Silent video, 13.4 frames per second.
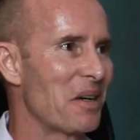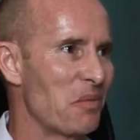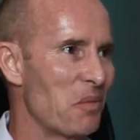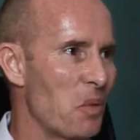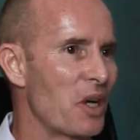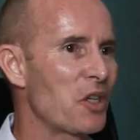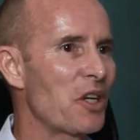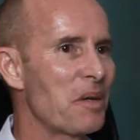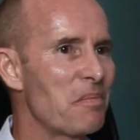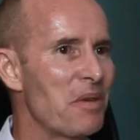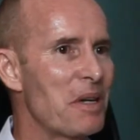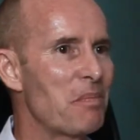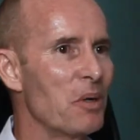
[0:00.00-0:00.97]
of watching
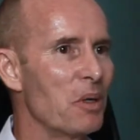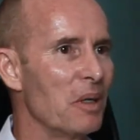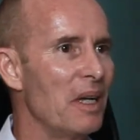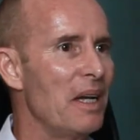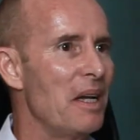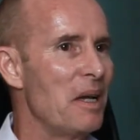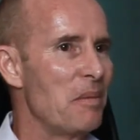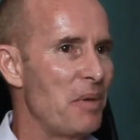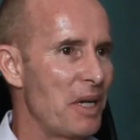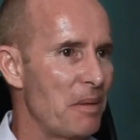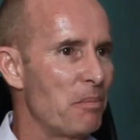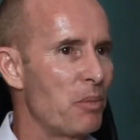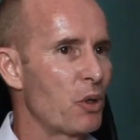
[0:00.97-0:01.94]
people
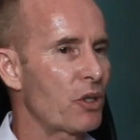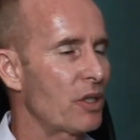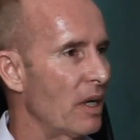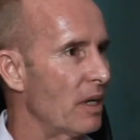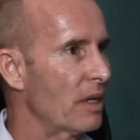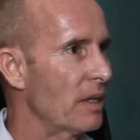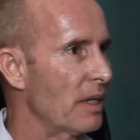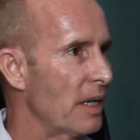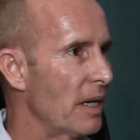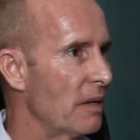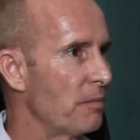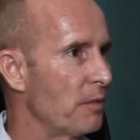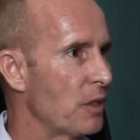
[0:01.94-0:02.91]
being pushed out of their
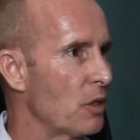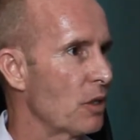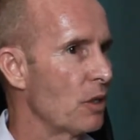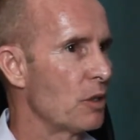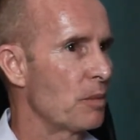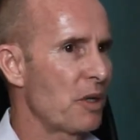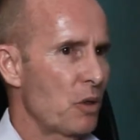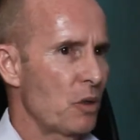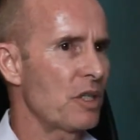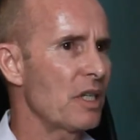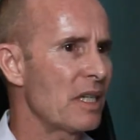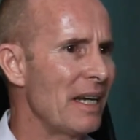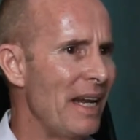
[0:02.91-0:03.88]
comfort zones, because
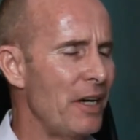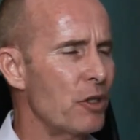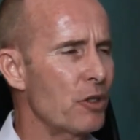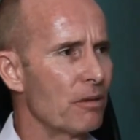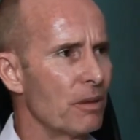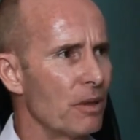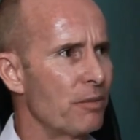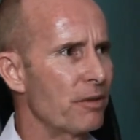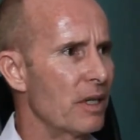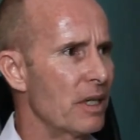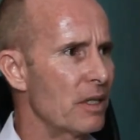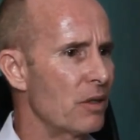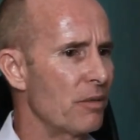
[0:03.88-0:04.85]
it's natural for
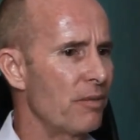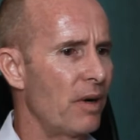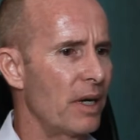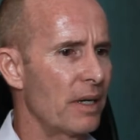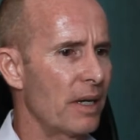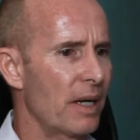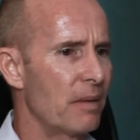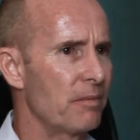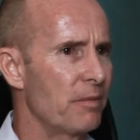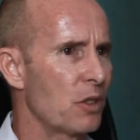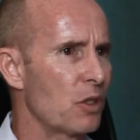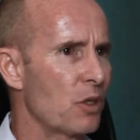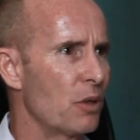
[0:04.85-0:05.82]
us to find a
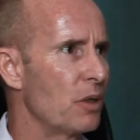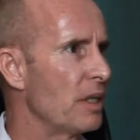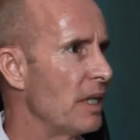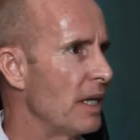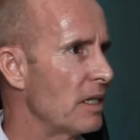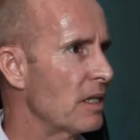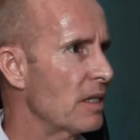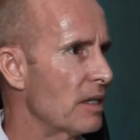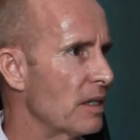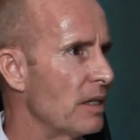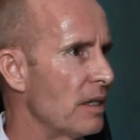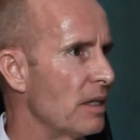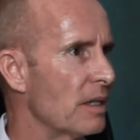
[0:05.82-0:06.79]
comfort zone and then
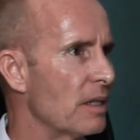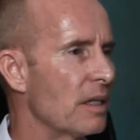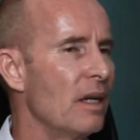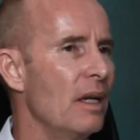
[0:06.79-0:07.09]
sit in it.